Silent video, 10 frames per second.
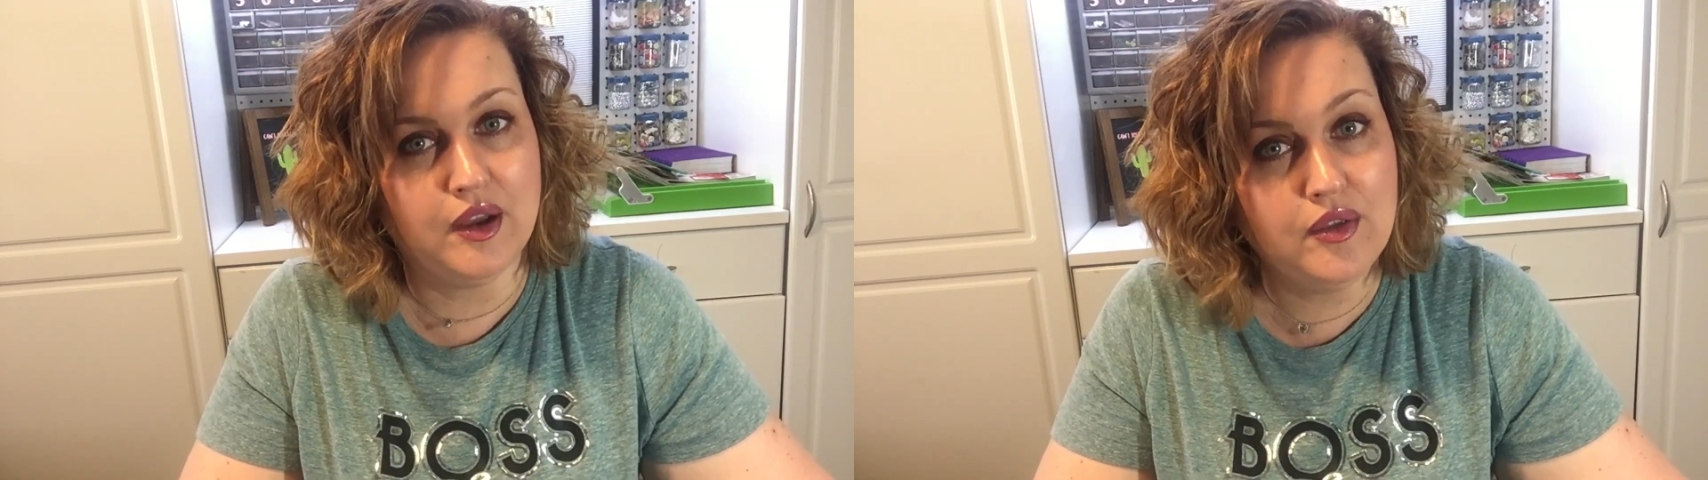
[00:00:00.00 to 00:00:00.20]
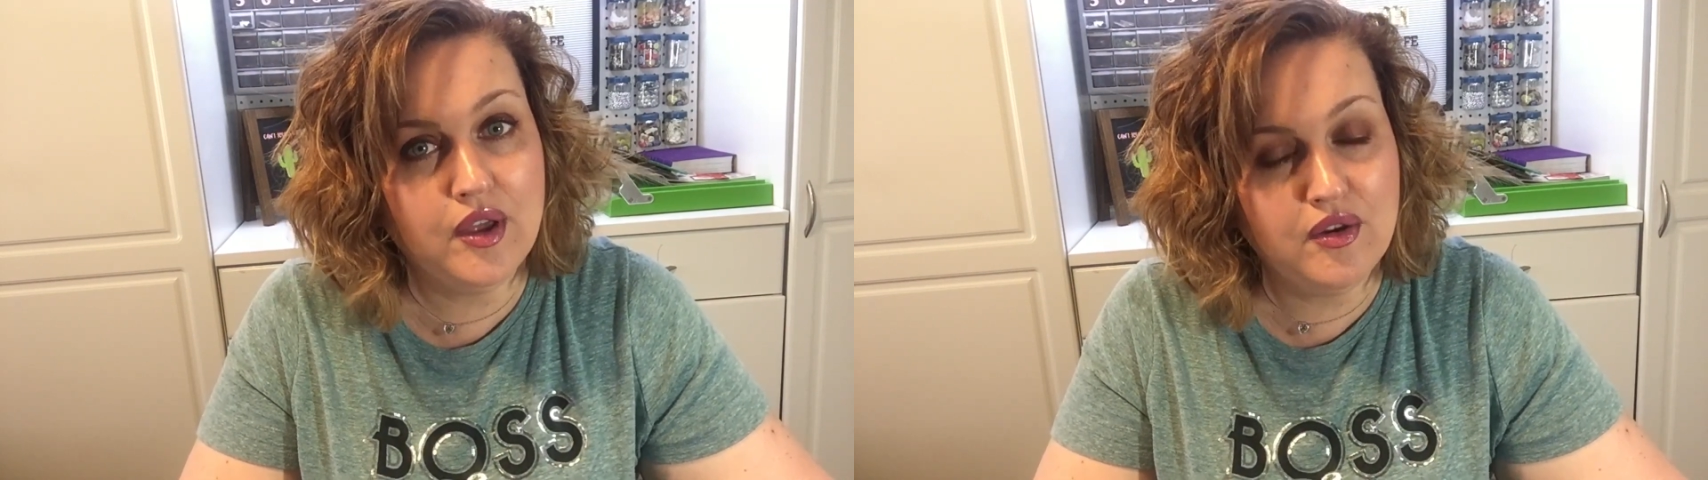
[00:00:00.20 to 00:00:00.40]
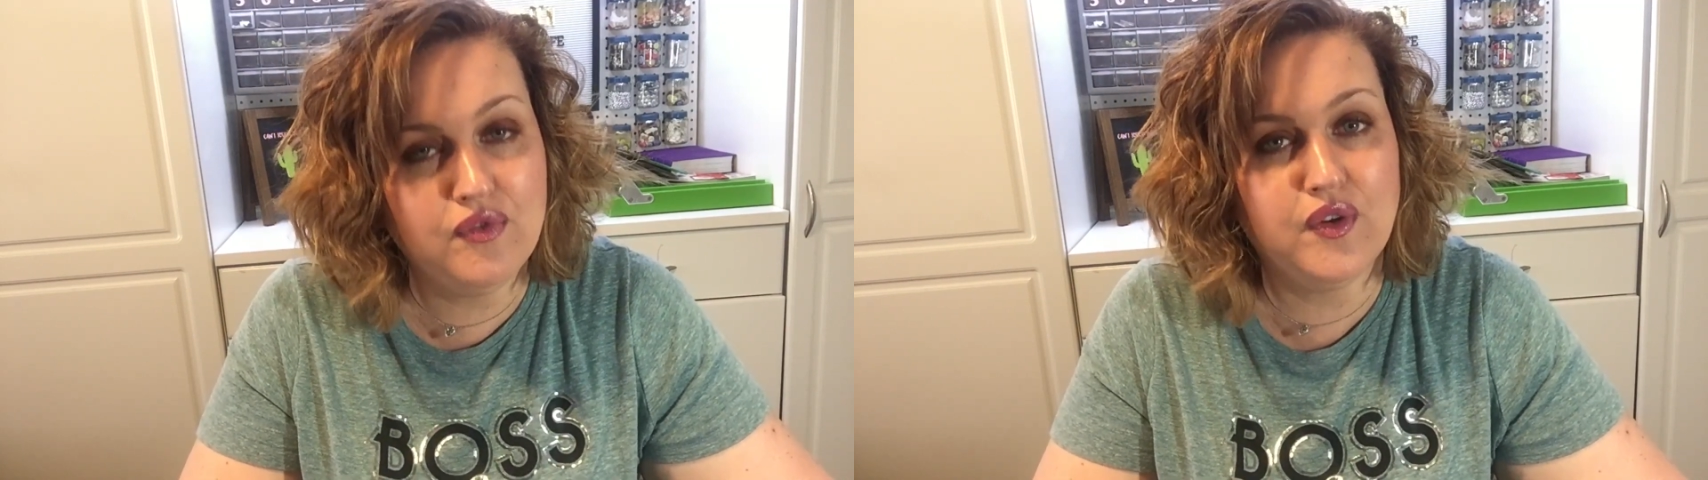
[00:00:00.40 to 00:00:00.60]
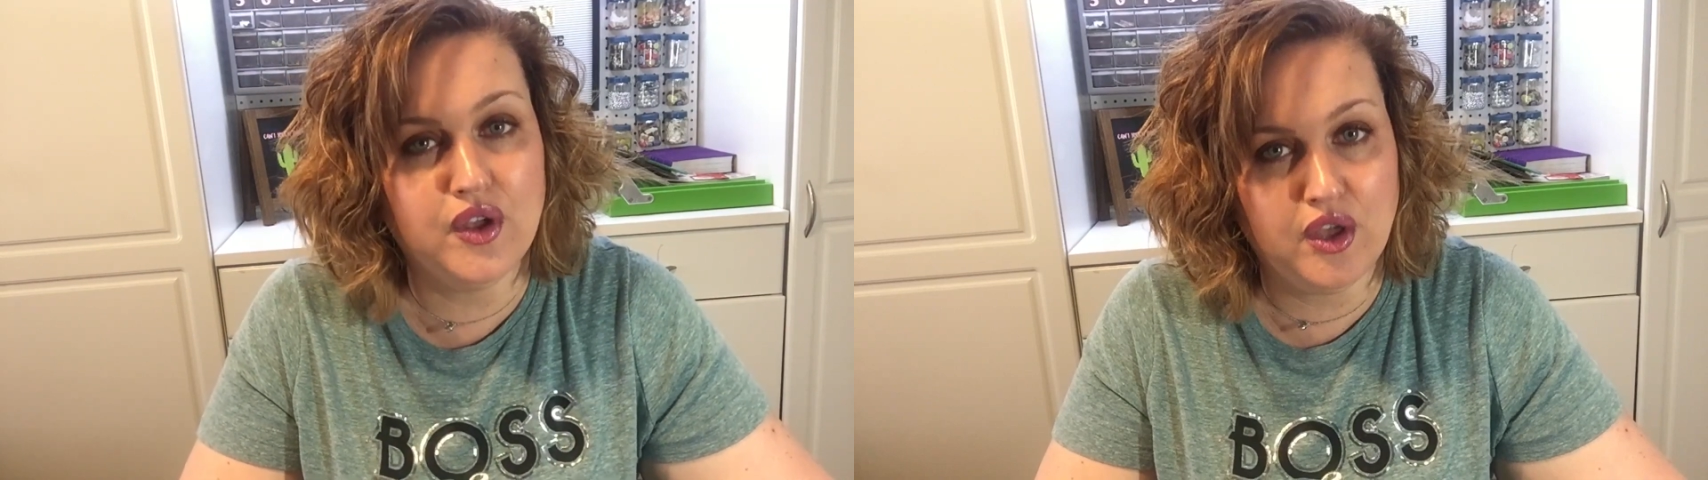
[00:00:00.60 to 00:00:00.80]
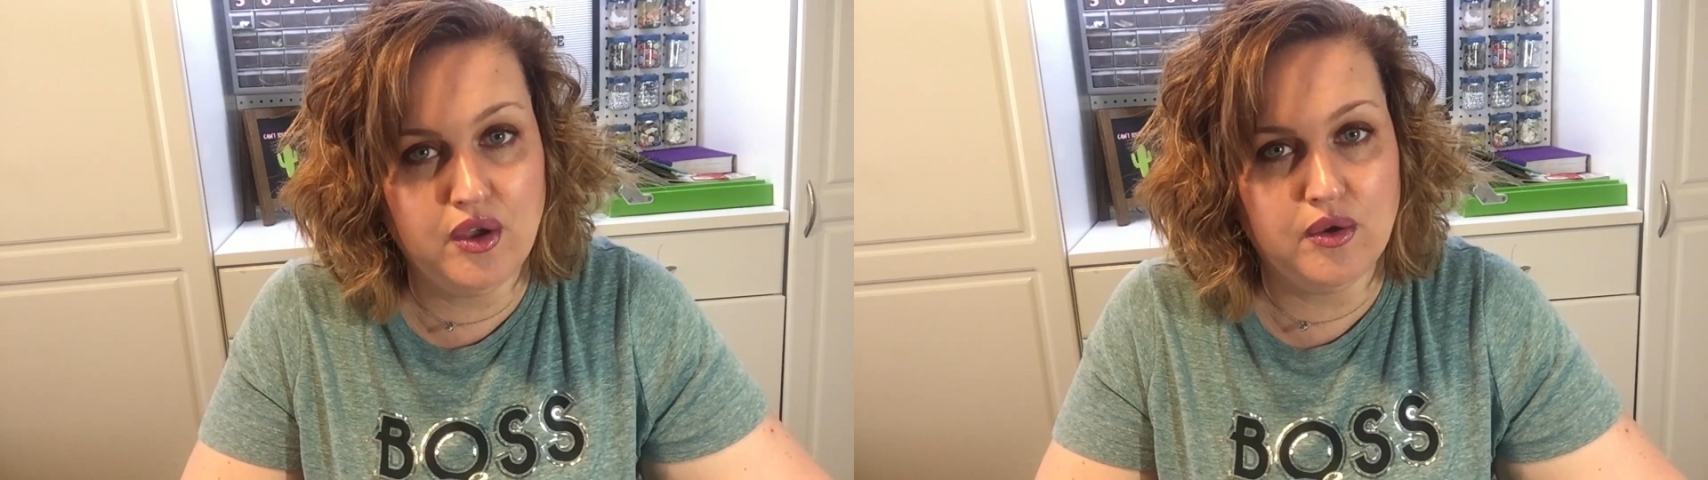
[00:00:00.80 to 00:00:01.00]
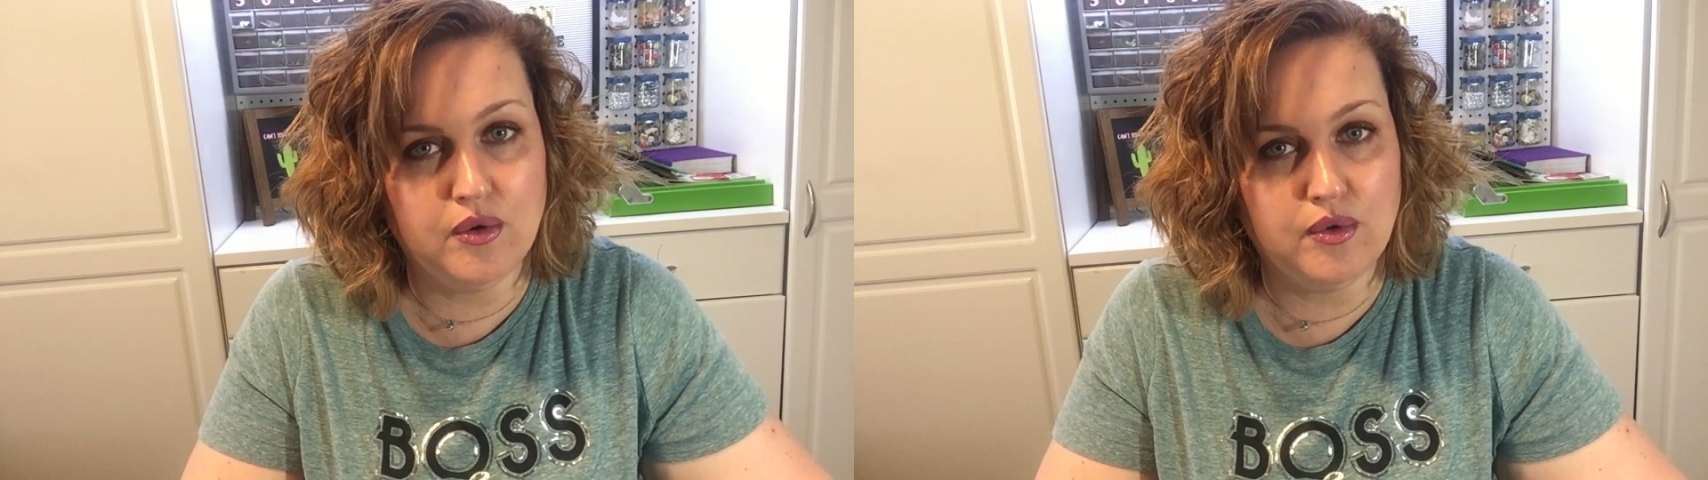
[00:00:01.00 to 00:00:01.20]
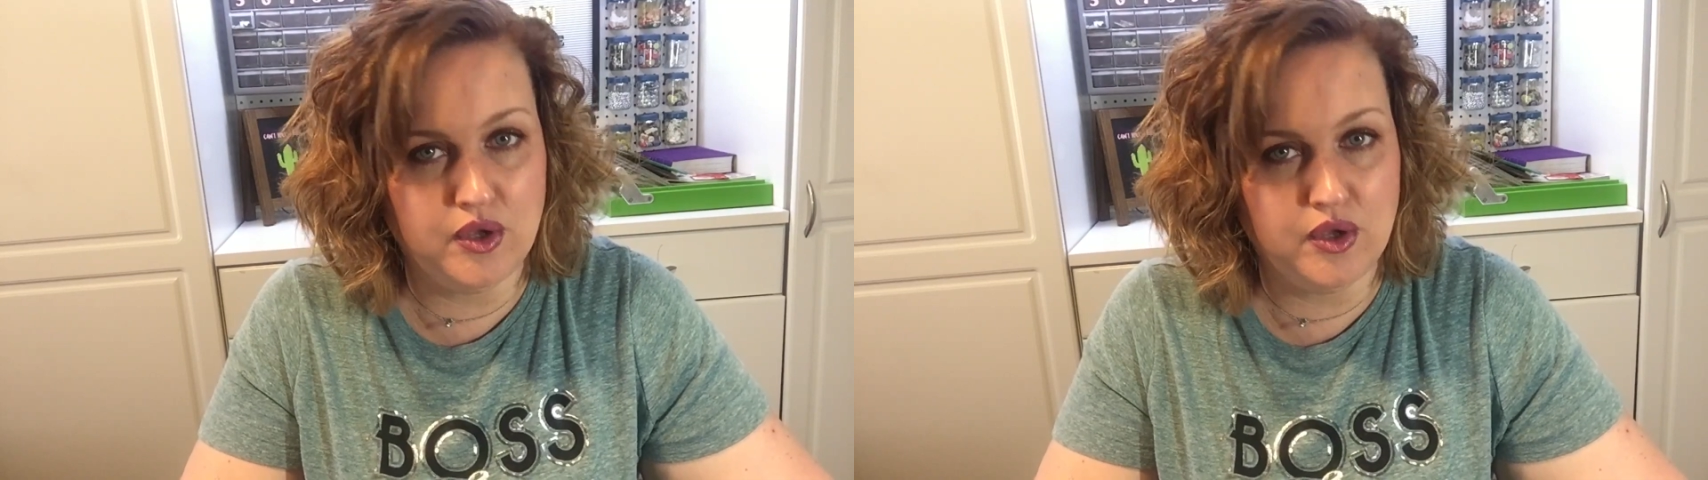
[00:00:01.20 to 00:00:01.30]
They're there for you.